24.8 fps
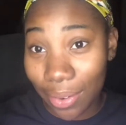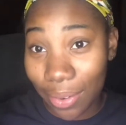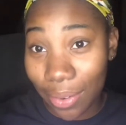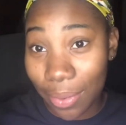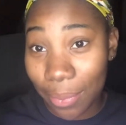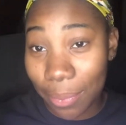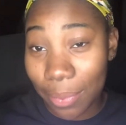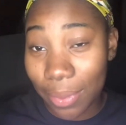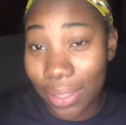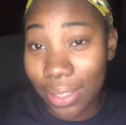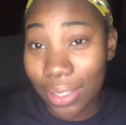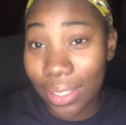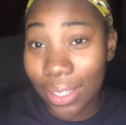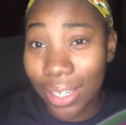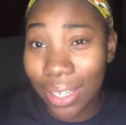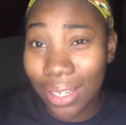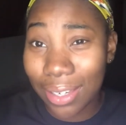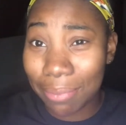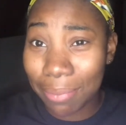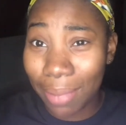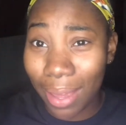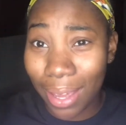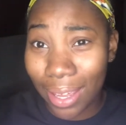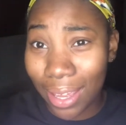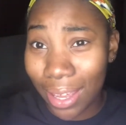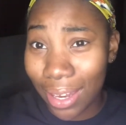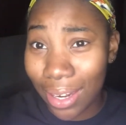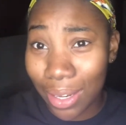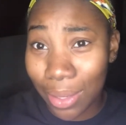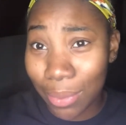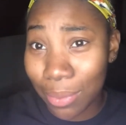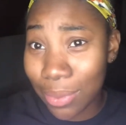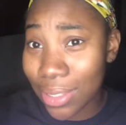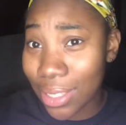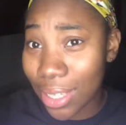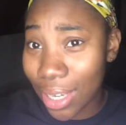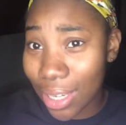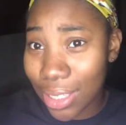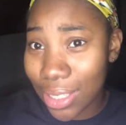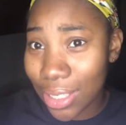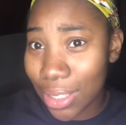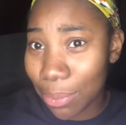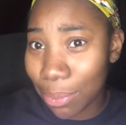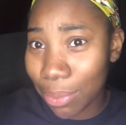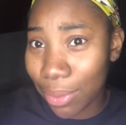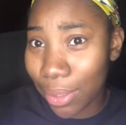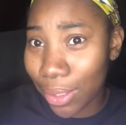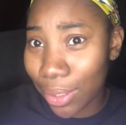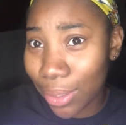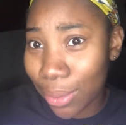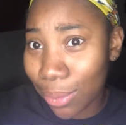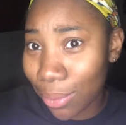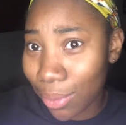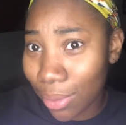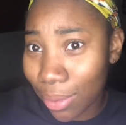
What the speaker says: But looking back at it, it was actually pretty cute on